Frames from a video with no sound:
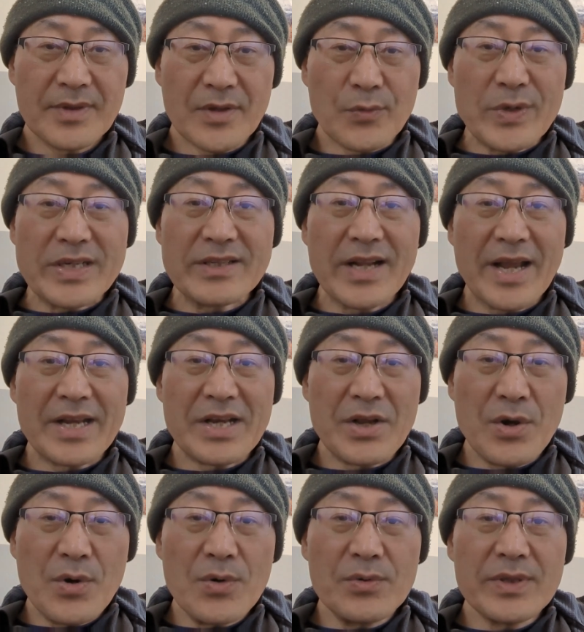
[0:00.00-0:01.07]
The reason I
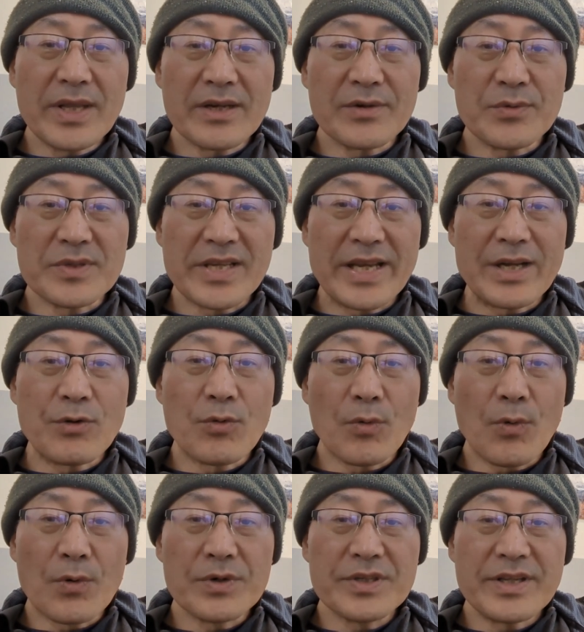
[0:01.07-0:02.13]
know that it was
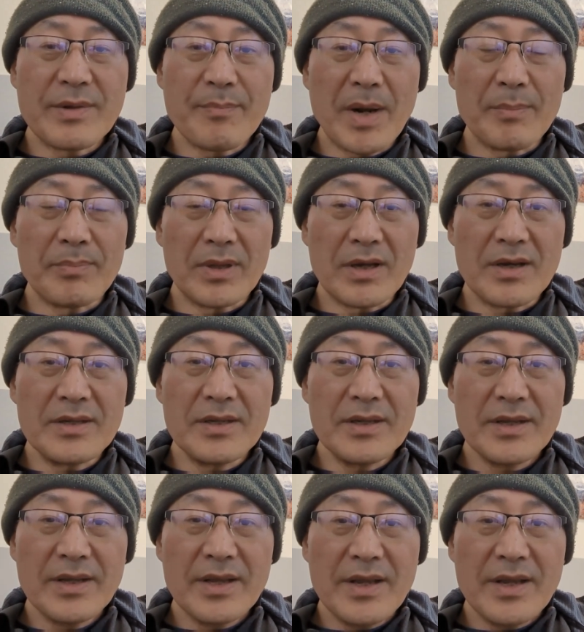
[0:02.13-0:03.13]
engorged in my blood,